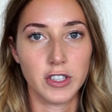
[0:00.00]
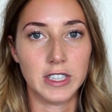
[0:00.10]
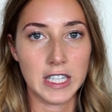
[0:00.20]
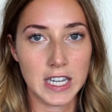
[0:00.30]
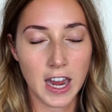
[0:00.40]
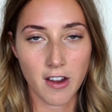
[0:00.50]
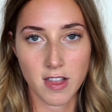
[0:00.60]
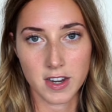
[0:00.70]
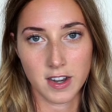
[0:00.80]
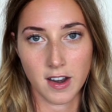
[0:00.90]
Lee,
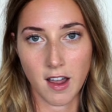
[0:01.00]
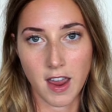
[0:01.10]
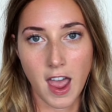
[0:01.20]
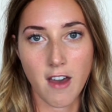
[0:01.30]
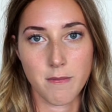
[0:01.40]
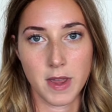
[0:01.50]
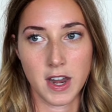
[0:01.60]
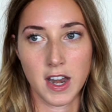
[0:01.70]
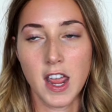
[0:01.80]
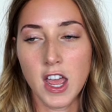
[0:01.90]
Caroline, and I have
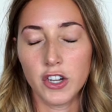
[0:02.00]
been